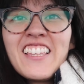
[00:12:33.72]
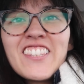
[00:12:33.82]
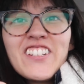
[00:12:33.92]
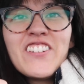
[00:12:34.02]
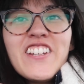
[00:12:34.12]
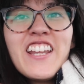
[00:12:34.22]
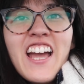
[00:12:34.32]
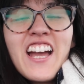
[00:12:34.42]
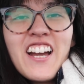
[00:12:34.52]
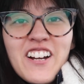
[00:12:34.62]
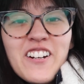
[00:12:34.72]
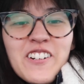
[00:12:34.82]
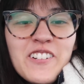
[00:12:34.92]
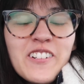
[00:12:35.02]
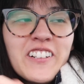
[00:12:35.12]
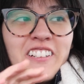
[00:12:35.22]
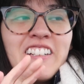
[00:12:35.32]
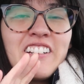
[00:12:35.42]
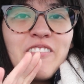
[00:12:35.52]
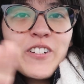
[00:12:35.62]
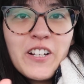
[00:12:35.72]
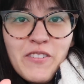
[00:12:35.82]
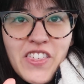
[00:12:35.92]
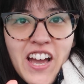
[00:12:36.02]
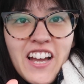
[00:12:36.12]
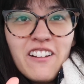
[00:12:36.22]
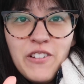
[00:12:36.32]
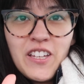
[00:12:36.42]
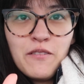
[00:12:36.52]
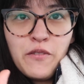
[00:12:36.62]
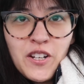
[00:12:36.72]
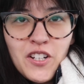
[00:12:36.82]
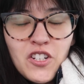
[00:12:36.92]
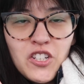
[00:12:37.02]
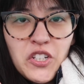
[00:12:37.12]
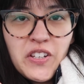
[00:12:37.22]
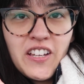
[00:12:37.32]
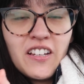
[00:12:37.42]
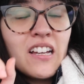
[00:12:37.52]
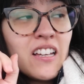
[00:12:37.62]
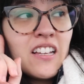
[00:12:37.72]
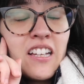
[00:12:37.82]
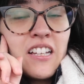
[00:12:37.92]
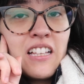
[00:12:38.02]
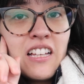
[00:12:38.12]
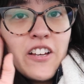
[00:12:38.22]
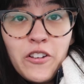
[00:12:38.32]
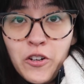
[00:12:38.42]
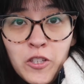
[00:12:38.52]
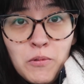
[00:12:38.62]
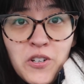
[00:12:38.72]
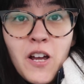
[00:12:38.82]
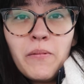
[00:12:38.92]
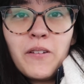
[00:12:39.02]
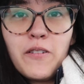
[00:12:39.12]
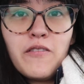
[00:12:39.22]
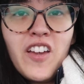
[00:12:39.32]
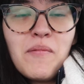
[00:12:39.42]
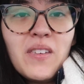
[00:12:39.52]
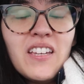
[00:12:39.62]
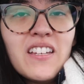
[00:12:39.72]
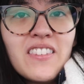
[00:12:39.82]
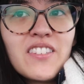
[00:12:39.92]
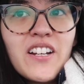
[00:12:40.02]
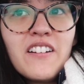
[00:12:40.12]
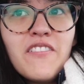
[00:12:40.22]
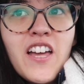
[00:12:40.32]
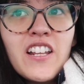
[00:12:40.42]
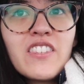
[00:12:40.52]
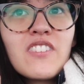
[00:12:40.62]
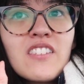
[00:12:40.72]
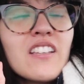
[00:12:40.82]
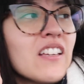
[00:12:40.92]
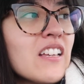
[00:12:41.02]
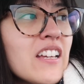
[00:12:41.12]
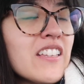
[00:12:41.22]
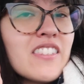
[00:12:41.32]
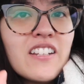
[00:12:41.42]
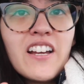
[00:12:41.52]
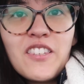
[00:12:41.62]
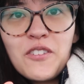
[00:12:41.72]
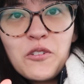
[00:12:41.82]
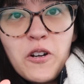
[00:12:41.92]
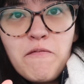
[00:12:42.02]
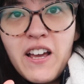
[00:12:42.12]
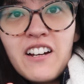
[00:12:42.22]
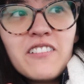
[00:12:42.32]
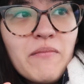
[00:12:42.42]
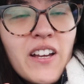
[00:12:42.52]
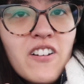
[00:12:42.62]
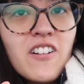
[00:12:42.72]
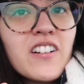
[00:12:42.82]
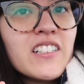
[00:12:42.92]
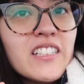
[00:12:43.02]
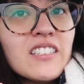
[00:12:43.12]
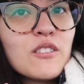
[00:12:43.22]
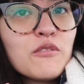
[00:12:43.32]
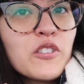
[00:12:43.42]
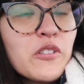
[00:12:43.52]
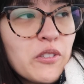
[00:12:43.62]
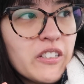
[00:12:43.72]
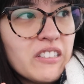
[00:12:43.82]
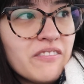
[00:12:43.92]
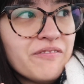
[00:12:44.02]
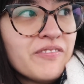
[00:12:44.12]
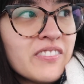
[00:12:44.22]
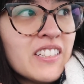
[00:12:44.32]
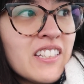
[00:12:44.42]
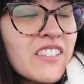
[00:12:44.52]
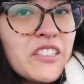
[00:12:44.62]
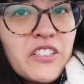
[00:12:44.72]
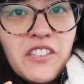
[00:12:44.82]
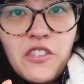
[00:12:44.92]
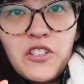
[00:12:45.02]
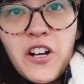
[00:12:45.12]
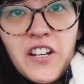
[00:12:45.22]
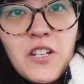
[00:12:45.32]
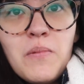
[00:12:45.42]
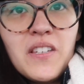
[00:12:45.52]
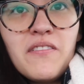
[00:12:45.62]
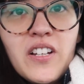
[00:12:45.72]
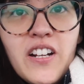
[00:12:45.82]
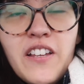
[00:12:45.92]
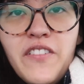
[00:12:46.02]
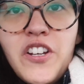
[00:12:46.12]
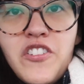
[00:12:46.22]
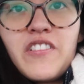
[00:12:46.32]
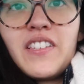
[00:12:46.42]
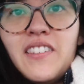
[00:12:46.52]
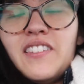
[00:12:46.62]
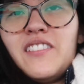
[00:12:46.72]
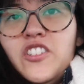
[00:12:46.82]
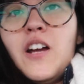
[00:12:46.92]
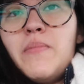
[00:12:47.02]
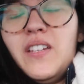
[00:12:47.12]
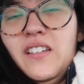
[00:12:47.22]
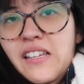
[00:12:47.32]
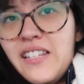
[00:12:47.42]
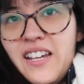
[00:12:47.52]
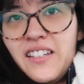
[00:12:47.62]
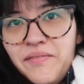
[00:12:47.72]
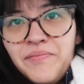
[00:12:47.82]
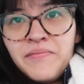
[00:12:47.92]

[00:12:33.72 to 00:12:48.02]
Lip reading: So now we're done with that. We can finish doing other Christmas shopping for family and stuff. And it's an ice storm now. My car is frozen. So this is turning to be a very adventurous shopping day.